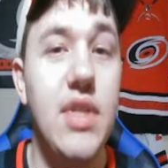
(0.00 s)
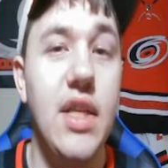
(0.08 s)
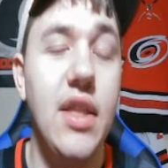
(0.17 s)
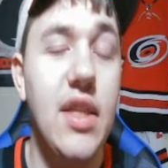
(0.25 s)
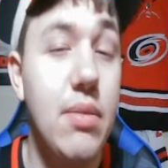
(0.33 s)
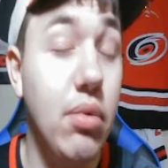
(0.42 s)
at
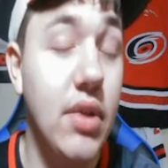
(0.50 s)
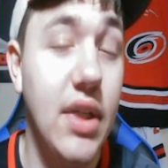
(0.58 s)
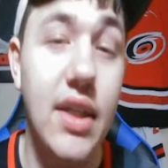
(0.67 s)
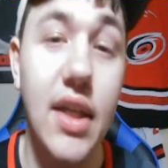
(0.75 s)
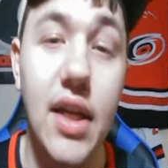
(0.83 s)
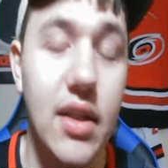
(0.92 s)
this point
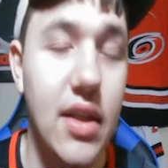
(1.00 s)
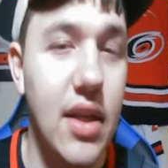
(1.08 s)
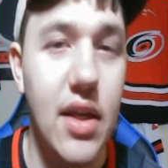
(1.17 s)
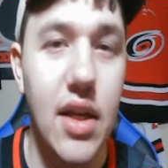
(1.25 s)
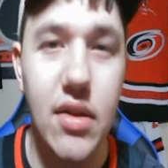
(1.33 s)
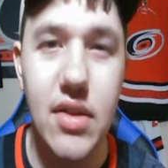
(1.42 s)
that they
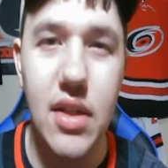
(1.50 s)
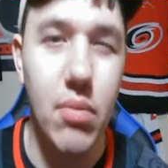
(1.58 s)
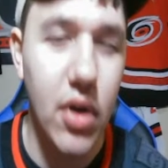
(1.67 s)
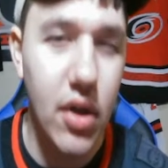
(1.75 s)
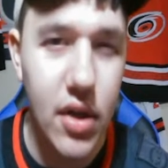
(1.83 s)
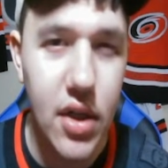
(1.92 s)
announced that
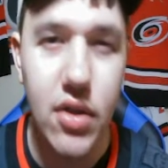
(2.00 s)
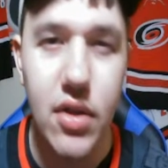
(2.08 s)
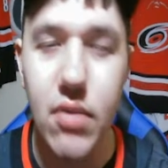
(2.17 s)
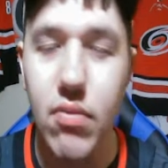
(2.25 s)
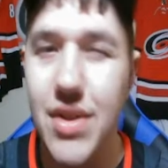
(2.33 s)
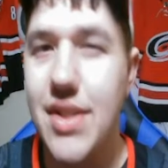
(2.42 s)

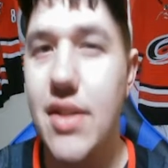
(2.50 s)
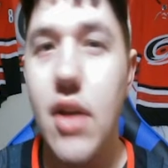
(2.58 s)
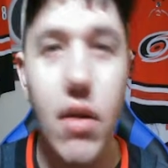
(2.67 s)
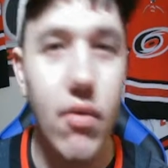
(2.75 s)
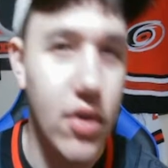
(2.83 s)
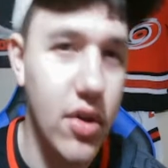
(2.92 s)
Martiniches was
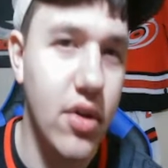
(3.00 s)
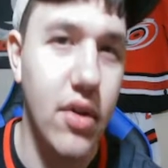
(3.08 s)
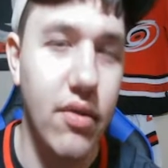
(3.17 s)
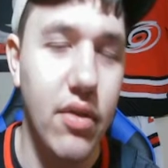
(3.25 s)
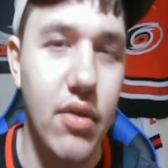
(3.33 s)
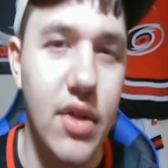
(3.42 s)
not returning
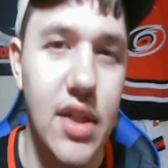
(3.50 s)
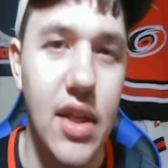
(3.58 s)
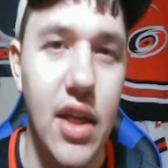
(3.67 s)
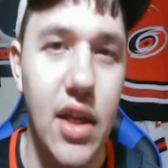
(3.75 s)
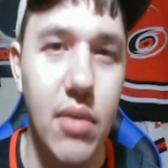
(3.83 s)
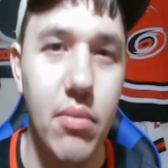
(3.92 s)
for the rest of the
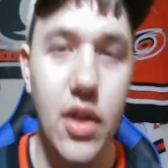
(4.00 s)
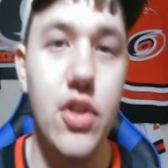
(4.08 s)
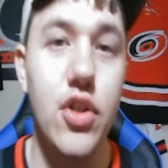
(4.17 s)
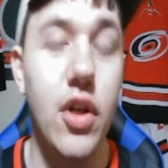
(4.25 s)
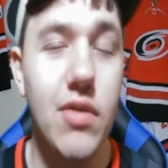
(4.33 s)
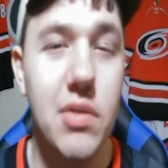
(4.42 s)
game.
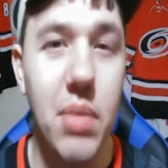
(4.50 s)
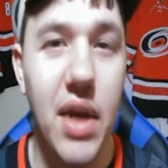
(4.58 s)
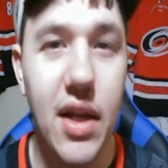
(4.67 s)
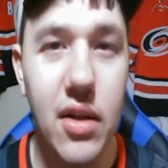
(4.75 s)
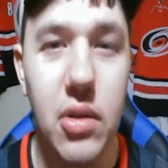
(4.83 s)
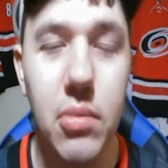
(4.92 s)
Shea goes back
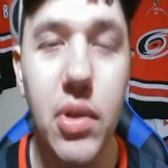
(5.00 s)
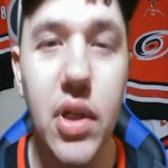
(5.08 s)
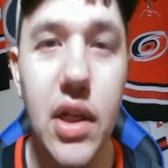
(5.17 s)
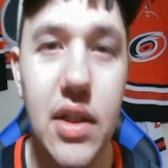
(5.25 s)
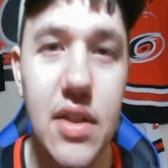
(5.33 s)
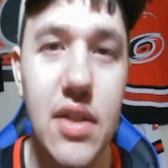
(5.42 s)
to the
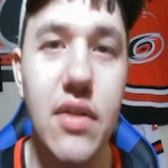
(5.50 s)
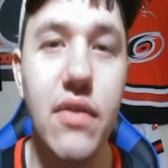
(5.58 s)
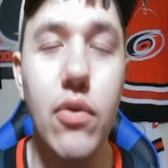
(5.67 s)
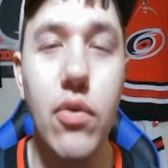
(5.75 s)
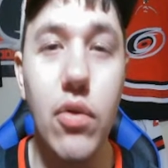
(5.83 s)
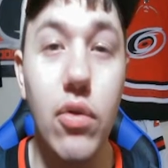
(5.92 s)
box
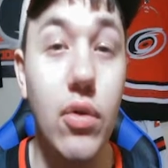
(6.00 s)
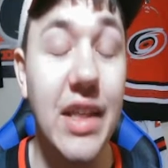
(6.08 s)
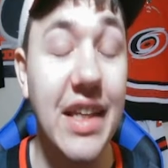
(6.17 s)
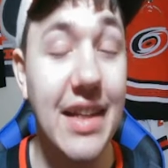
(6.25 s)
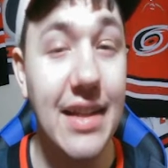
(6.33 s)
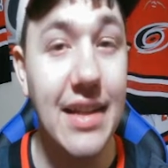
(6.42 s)
for
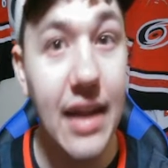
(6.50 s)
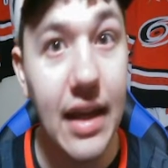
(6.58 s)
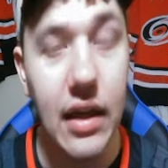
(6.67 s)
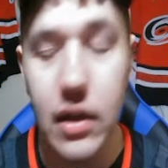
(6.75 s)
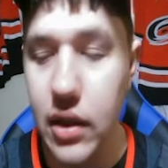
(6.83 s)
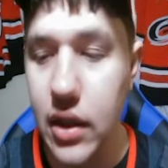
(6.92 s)
holding
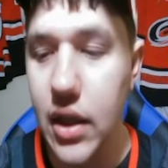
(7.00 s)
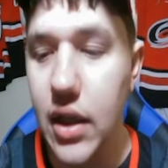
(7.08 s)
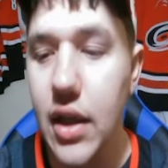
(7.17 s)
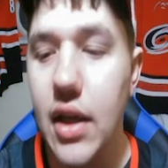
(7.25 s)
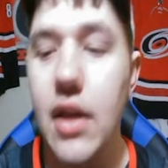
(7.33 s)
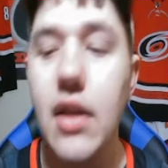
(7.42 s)
again,
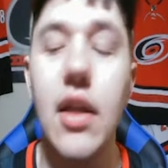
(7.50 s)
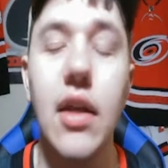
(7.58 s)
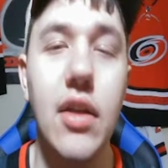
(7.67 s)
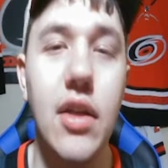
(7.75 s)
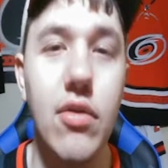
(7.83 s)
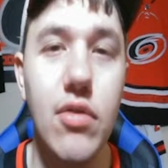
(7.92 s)
and
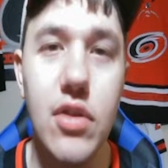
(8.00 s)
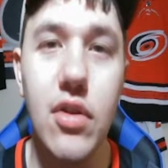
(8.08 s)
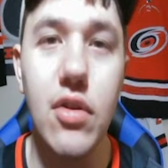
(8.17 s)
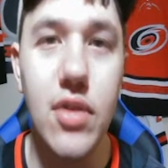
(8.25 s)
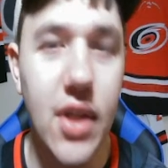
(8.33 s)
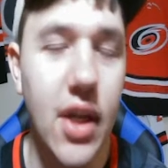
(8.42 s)
LA goes to
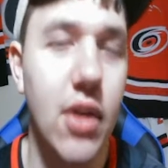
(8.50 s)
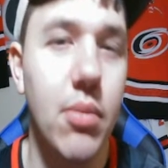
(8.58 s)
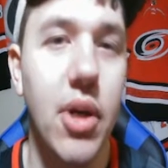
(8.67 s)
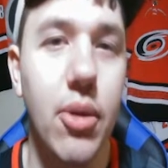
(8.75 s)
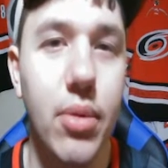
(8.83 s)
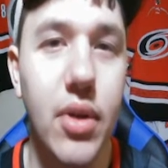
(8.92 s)
their second
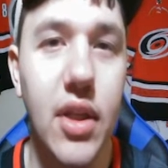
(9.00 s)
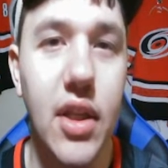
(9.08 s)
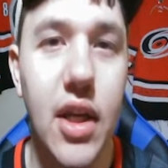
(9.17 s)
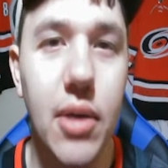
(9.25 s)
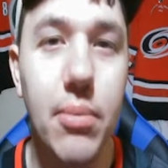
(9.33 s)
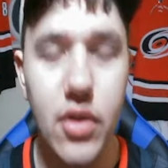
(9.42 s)
power play of the
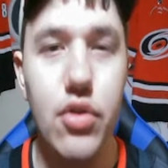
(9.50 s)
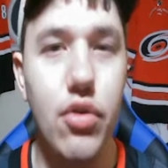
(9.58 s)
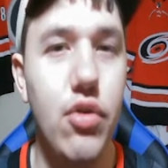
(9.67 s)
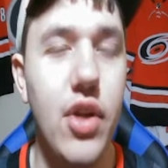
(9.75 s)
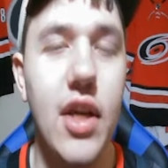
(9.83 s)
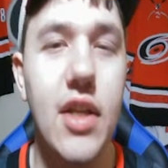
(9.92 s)
game.
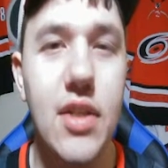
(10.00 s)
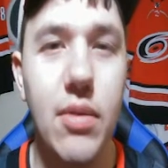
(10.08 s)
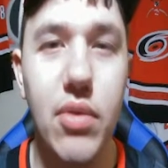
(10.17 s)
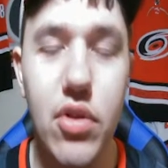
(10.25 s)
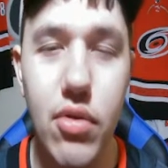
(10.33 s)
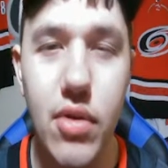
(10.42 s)
Trocheck ends up with
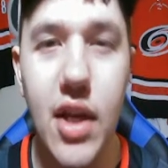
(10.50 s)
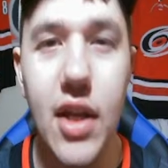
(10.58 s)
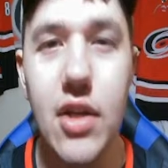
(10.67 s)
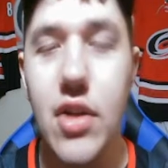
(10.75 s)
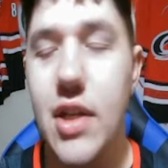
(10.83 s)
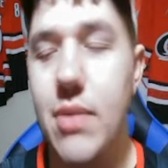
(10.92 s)
a shorthanded
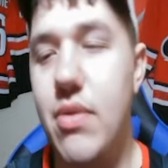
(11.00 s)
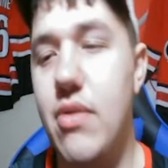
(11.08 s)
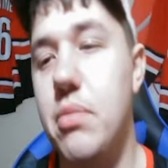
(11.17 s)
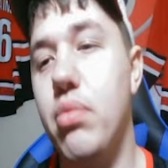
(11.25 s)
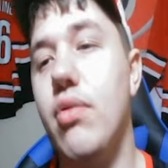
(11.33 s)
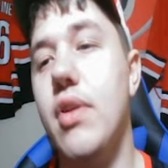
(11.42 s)
chance, but he's
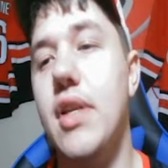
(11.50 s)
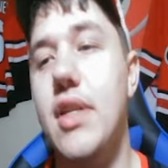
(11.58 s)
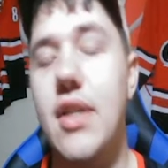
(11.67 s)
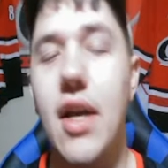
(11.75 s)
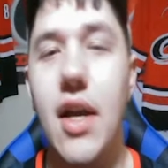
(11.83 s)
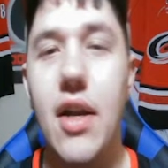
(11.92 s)
pretty
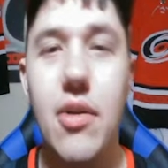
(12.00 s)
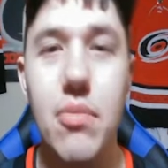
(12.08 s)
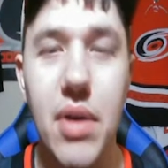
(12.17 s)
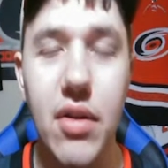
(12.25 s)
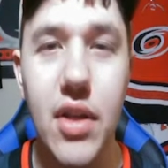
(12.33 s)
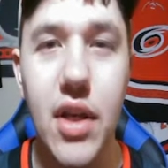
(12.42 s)
tired.
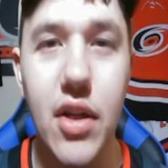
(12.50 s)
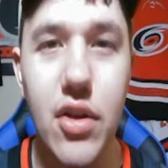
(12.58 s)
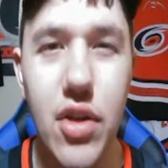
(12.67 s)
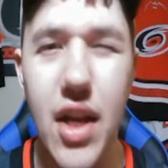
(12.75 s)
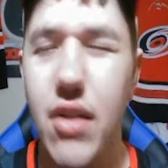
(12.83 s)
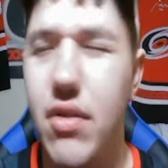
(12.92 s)
Barely got
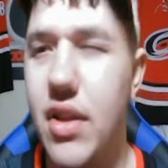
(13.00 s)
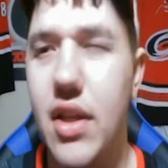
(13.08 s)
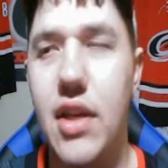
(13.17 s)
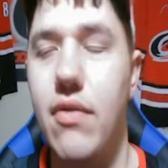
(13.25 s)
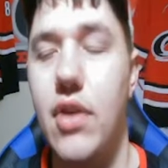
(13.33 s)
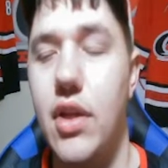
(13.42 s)
I don't think he
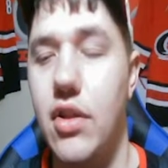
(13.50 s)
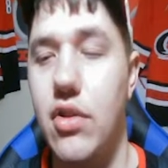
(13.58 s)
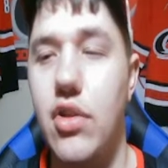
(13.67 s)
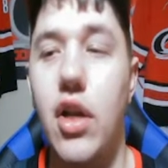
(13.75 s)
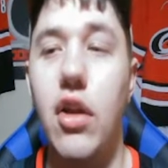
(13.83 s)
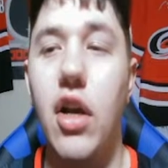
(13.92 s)
even got the
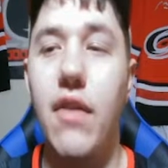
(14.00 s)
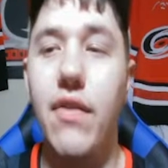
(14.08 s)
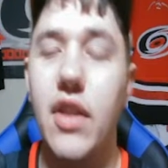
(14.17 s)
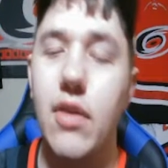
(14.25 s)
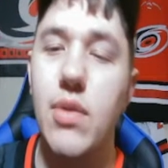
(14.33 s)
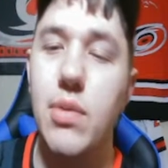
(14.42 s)
shot off. I
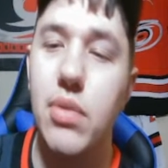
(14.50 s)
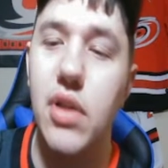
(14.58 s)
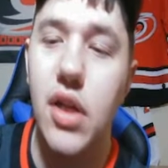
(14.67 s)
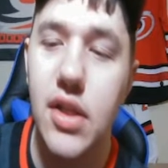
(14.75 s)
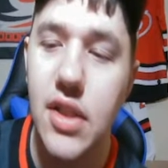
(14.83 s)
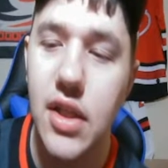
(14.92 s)
think it was
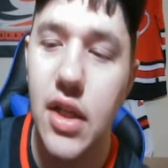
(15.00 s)
blocked.